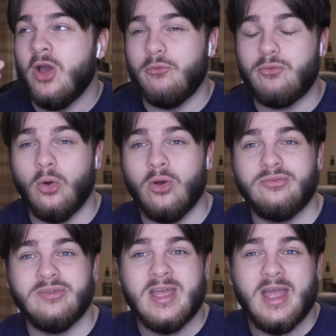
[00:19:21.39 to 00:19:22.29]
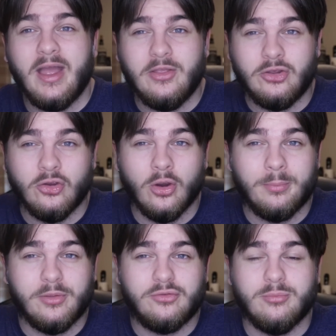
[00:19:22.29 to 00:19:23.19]
Of course, in Europe,
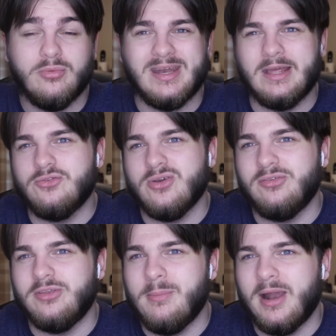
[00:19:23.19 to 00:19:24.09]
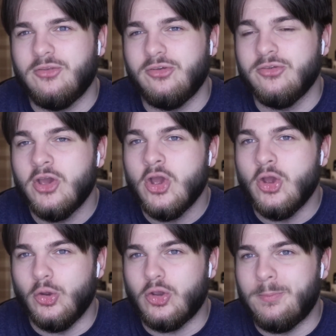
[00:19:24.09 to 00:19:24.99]
there's some really interesting managers
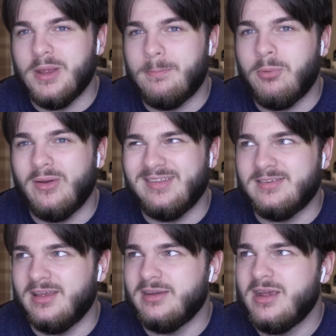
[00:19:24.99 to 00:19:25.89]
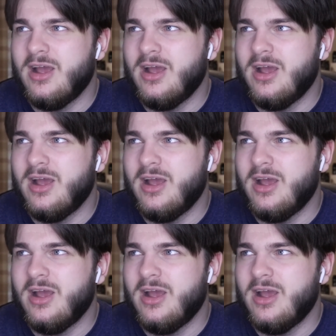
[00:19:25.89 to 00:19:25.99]
who could be appointed.